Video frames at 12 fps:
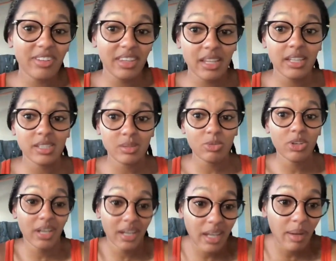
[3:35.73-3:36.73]
And then this
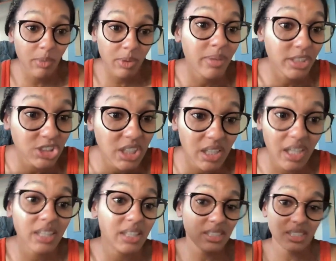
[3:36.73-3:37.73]
morning I came with my shit,
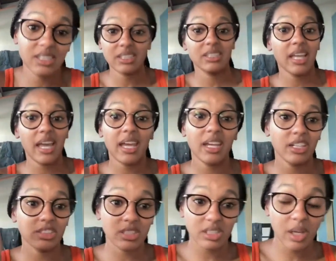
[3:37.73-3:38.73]
like, this is that,
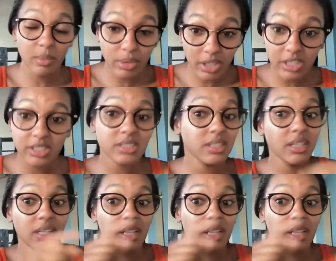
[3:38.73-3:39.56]
here's the numbers,